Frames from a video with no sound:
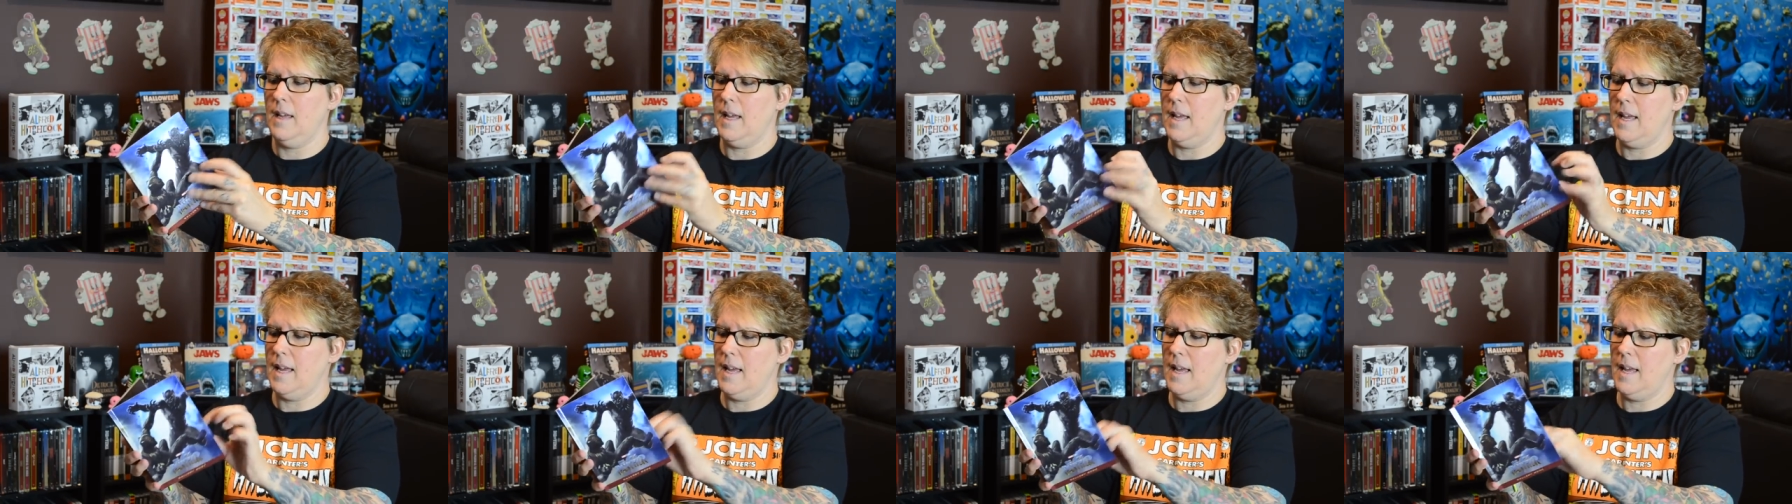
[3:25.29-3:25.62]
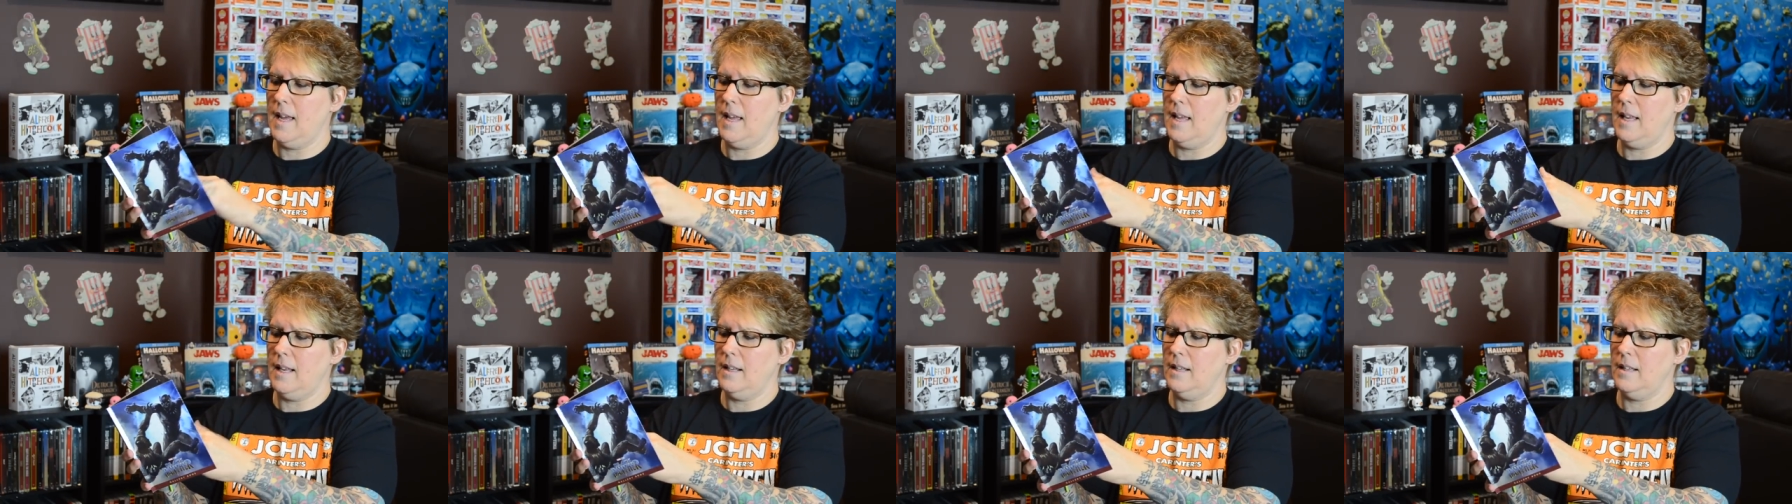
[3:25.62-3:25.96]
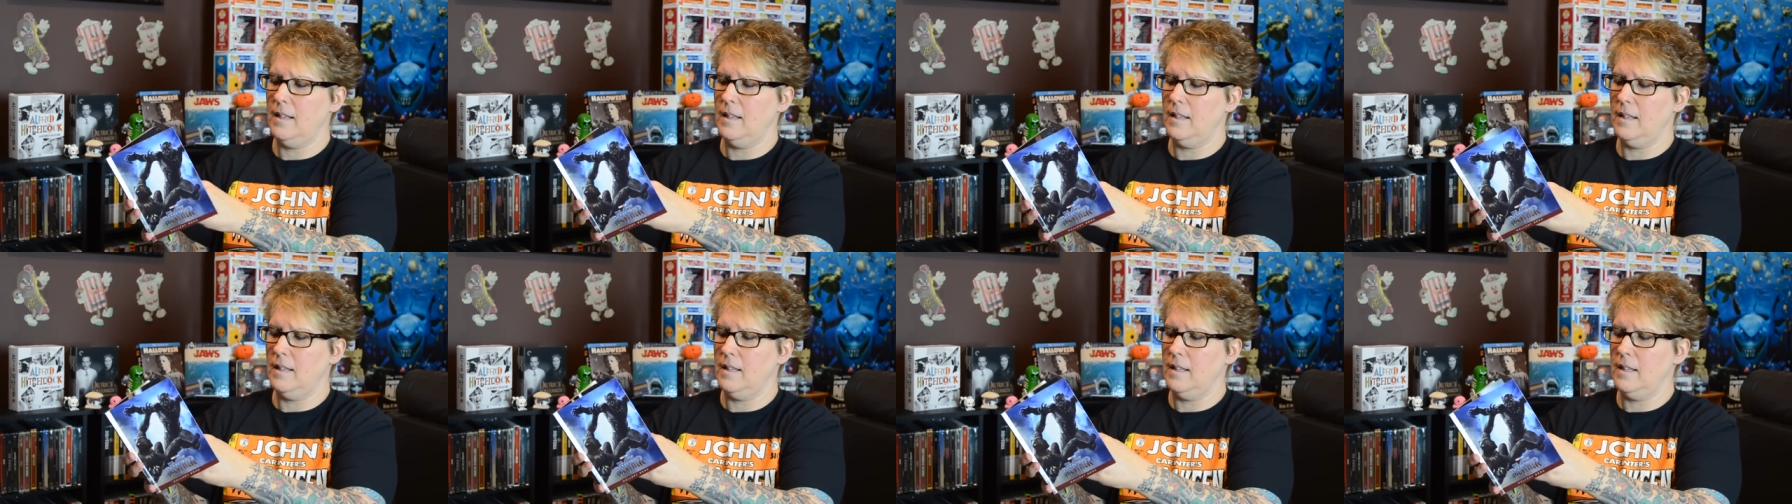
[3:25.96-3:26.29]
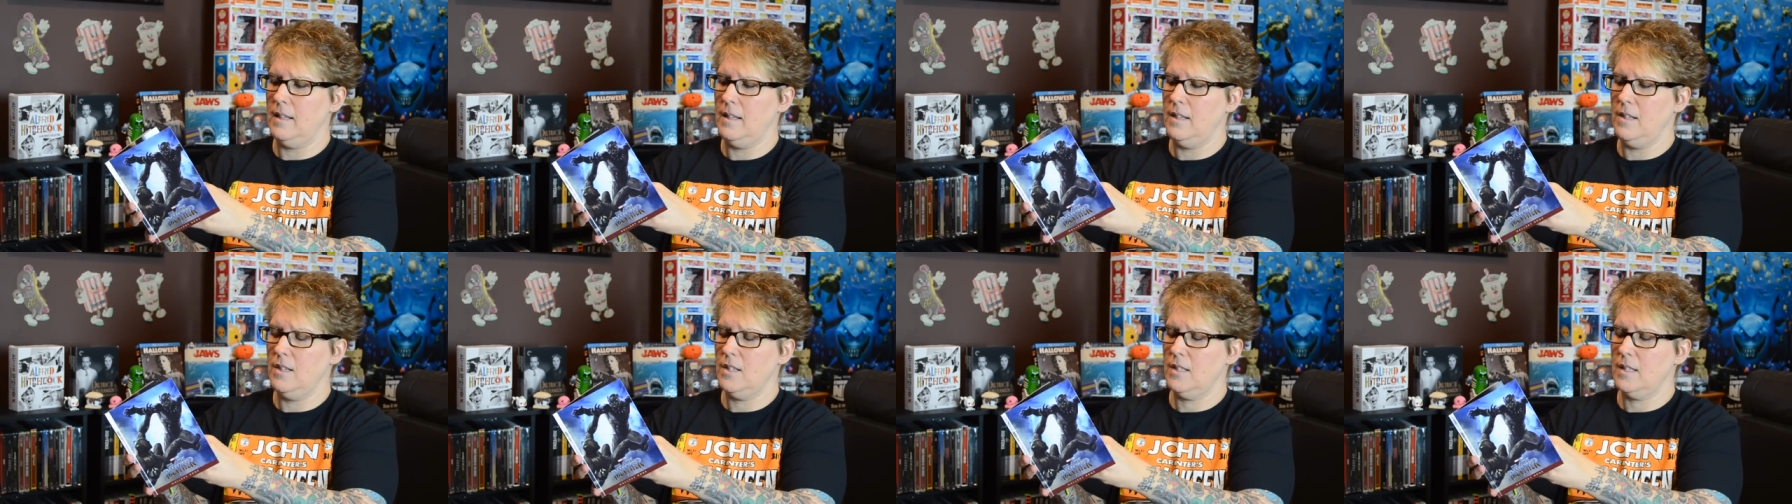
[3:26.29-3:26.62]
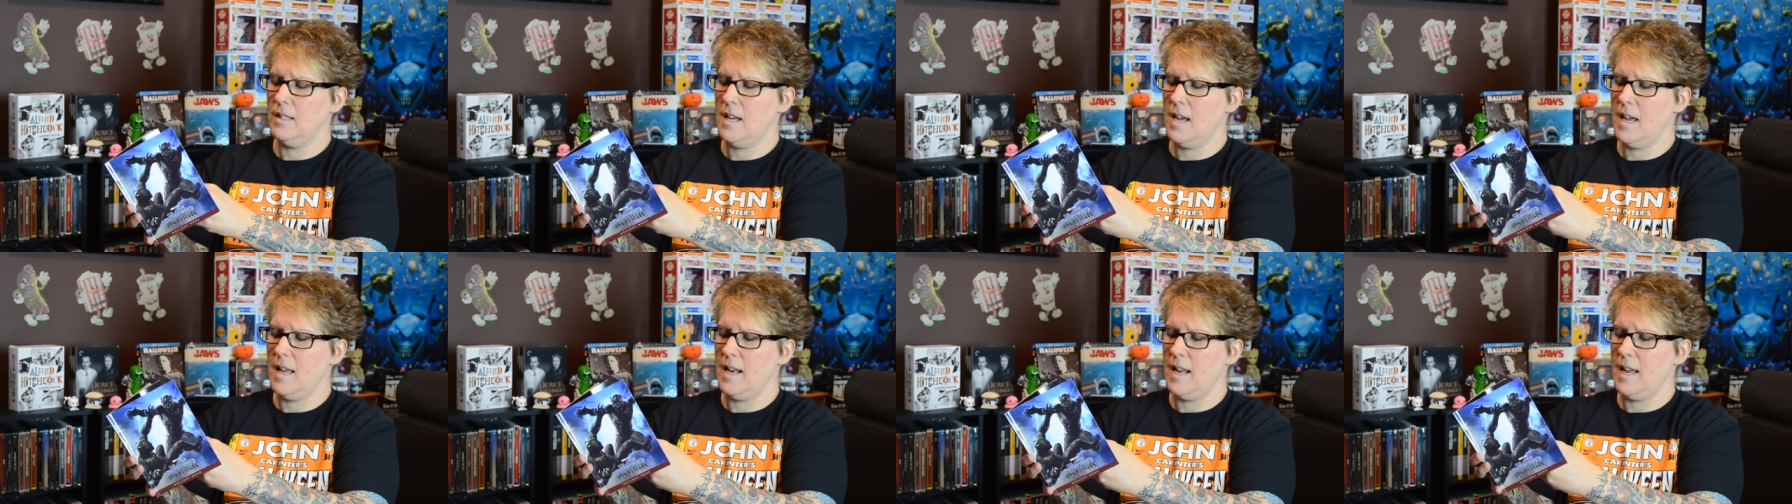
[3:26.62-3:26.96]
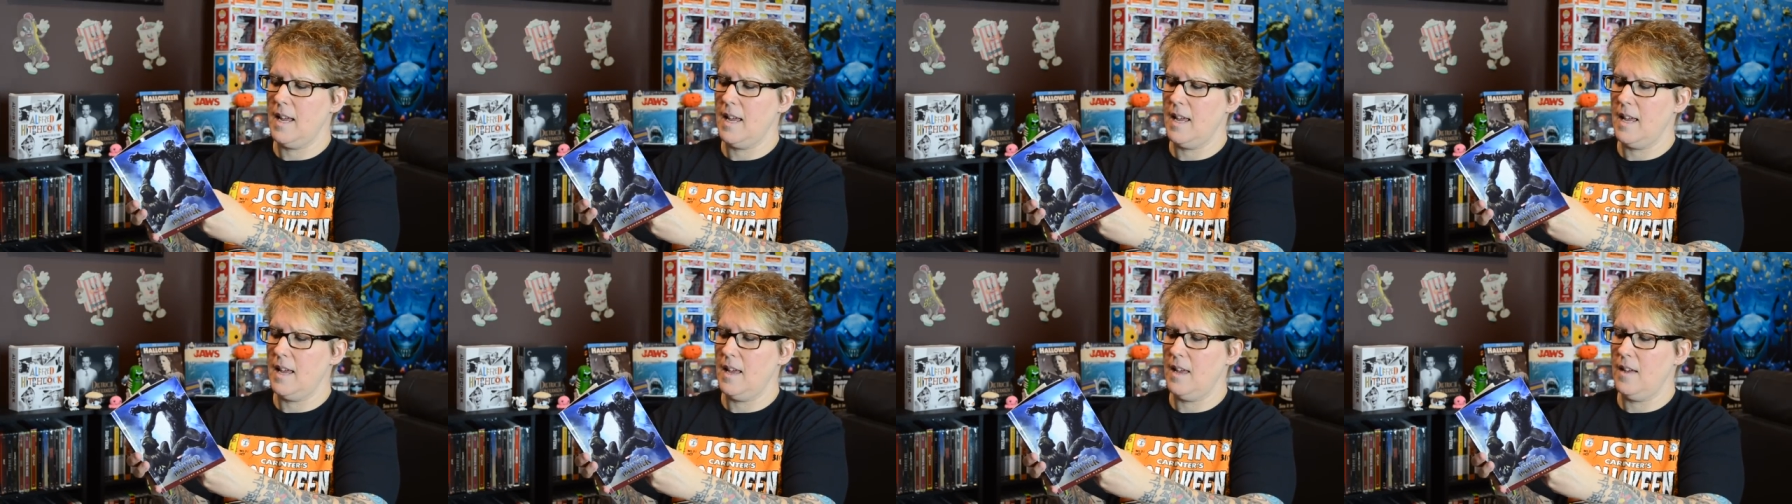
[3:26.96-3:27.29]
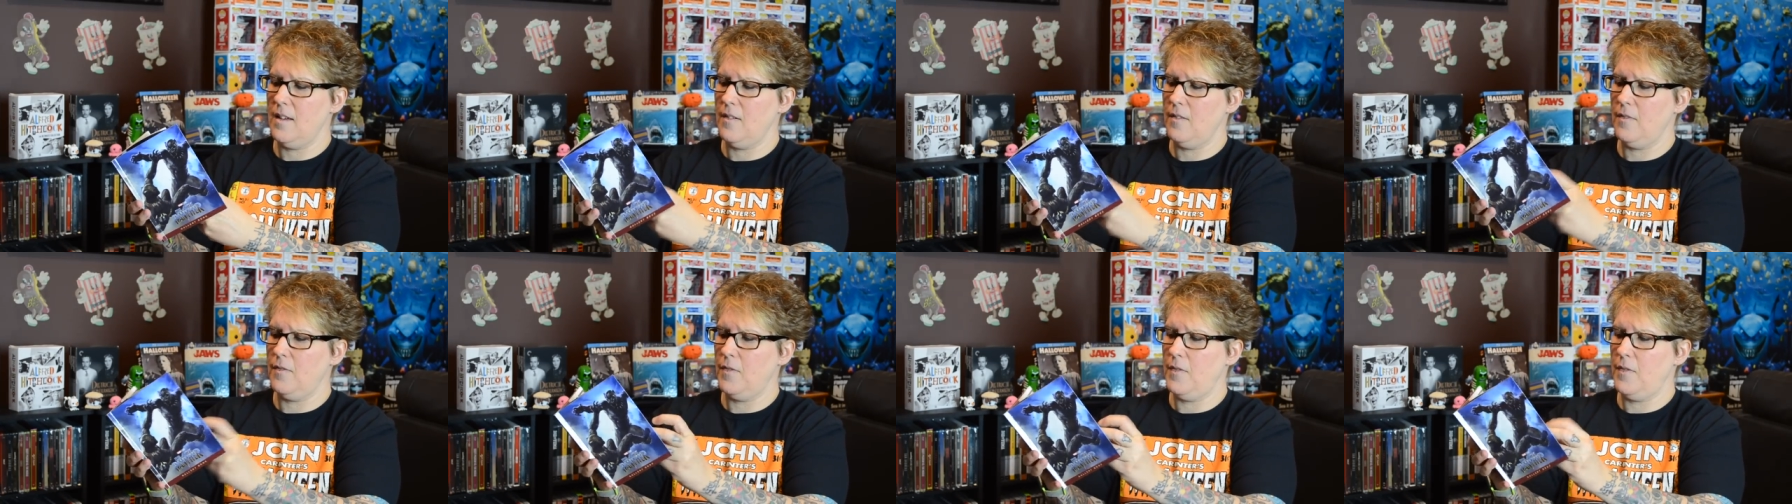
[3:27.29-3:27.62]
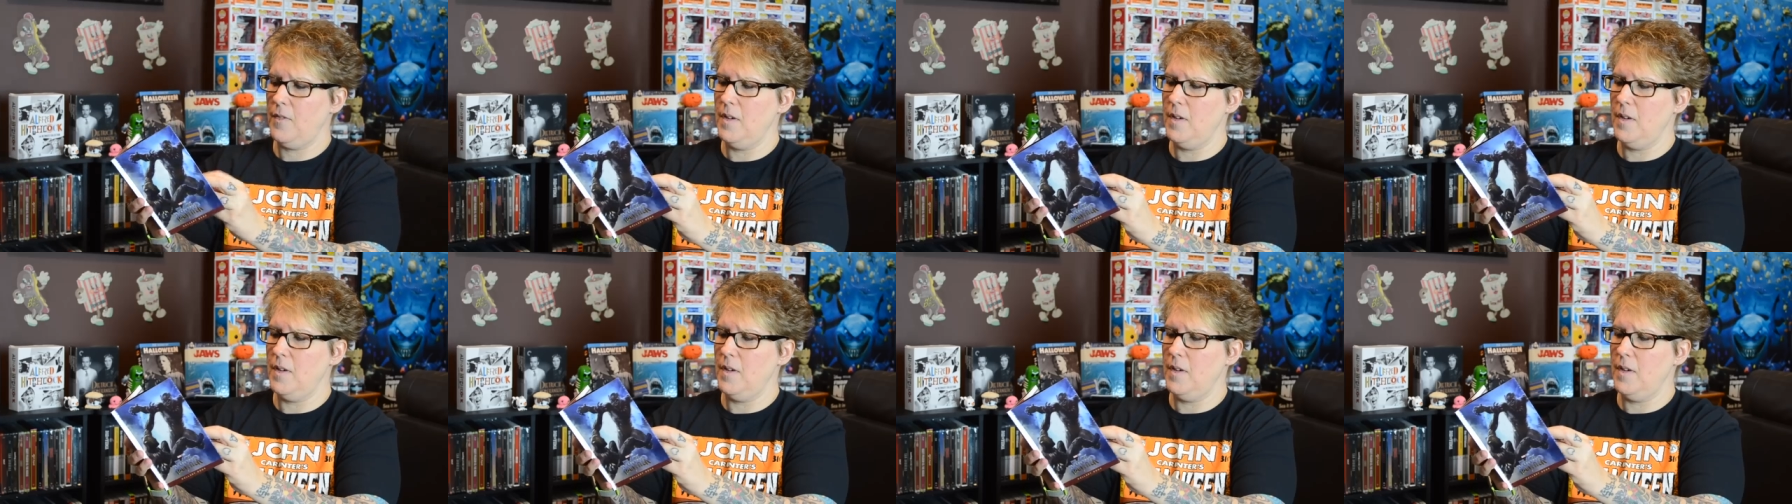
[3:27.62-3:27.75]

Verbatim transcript: and you just kind of have